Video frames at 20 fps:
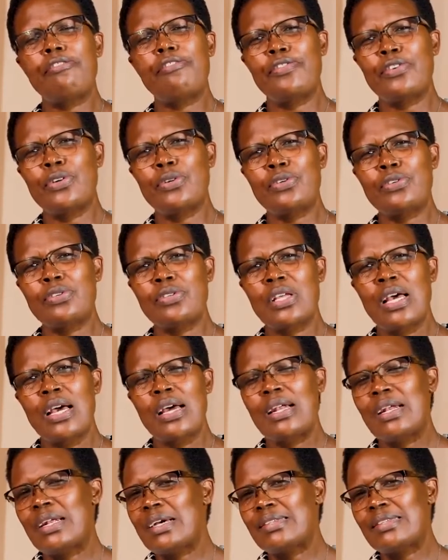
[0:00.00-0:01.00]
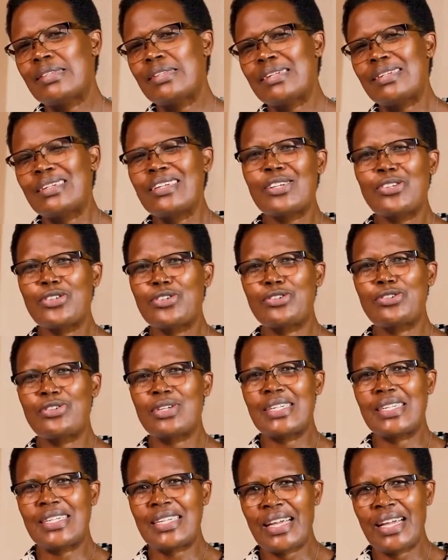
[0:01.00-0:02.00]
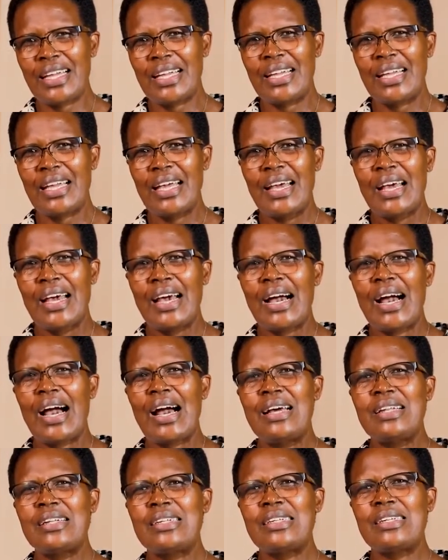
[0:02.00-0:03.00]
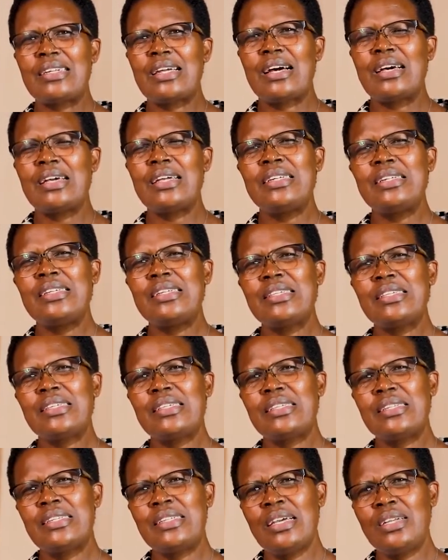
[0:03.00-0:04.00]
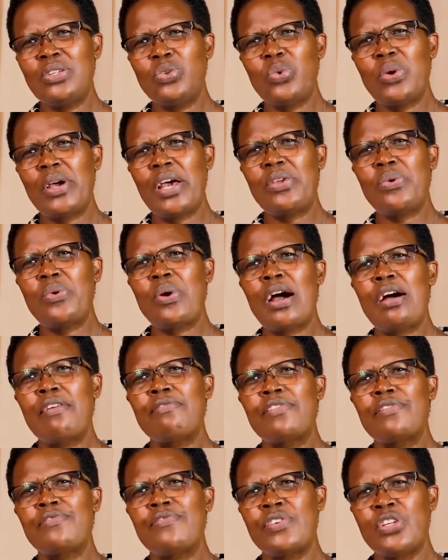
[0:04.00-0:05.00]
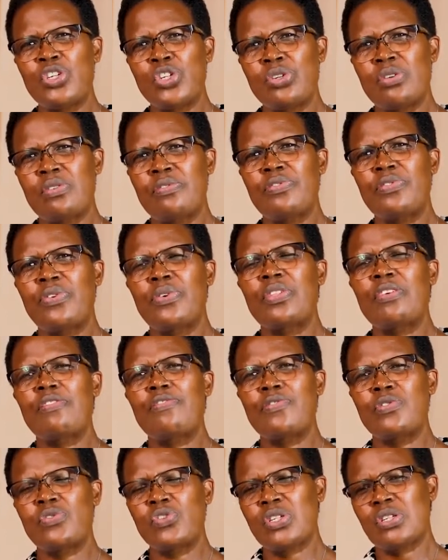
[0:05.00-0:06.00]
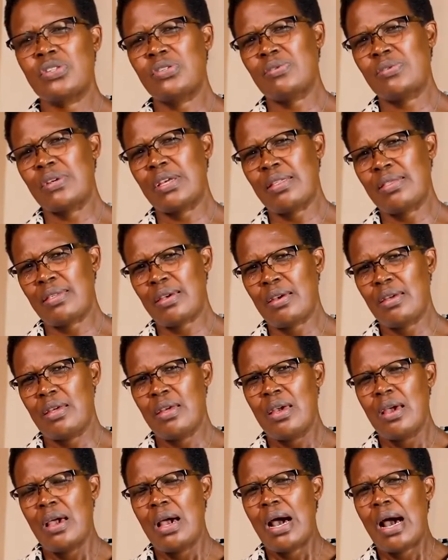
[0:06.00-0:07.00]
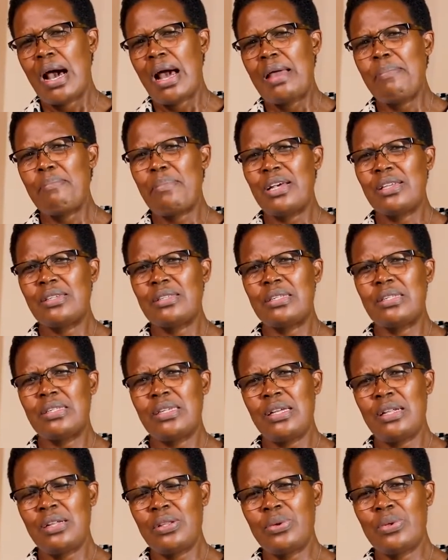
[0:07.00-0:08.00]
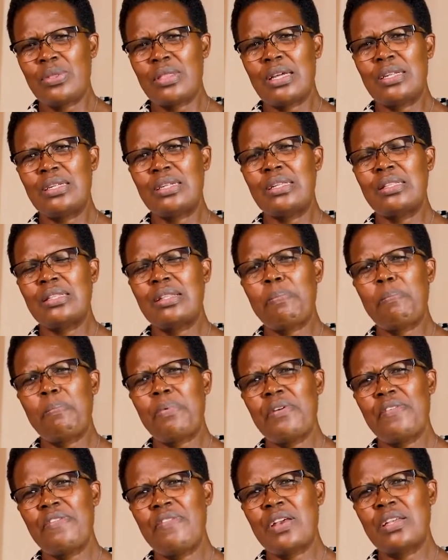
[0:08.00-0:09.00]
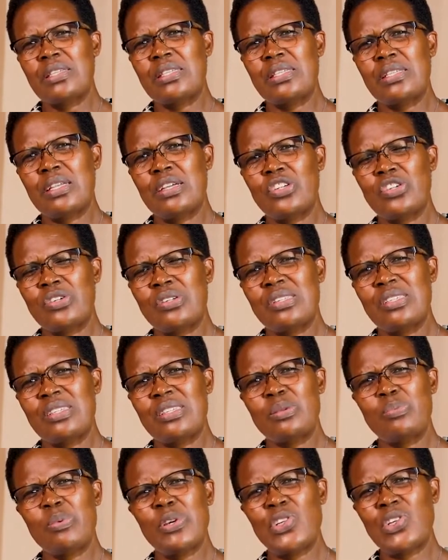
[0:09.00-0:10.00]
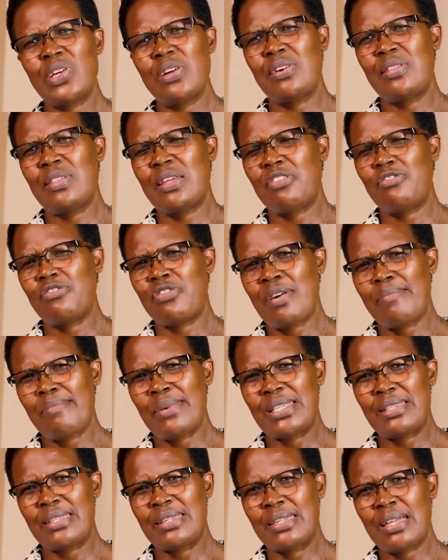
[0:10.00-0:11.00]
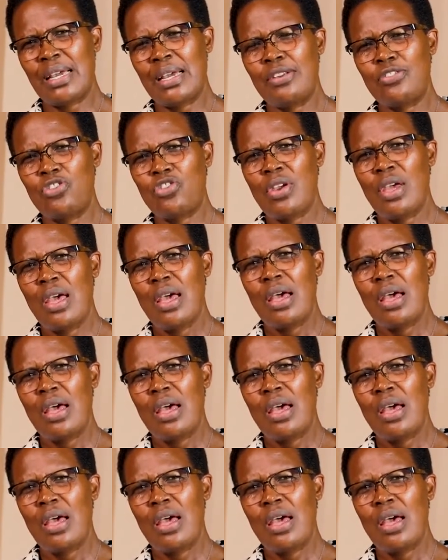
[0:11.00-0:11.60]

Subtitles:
flaws last an extra day. And it is a stage where you have a vision for the future together. I must tell you that in the previous sessions, especially the drama stage,